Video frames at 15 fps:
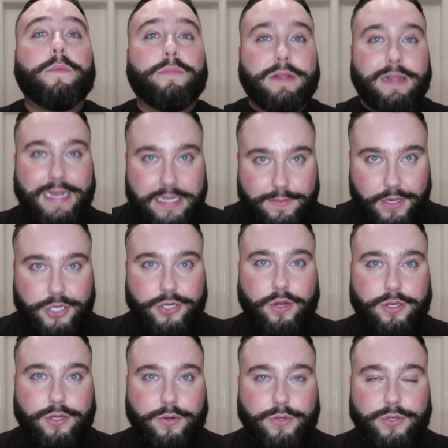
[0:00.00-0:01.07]
please make
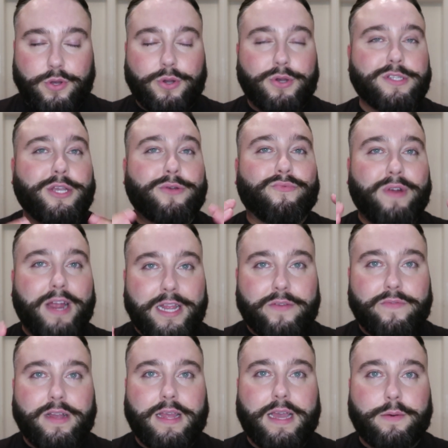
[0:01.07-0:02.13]
sure to do so, because it
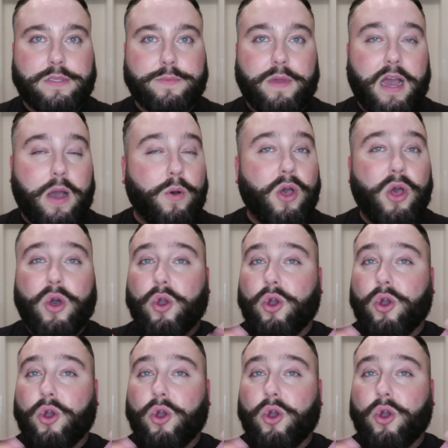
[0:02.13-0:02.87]
really, really helps me out.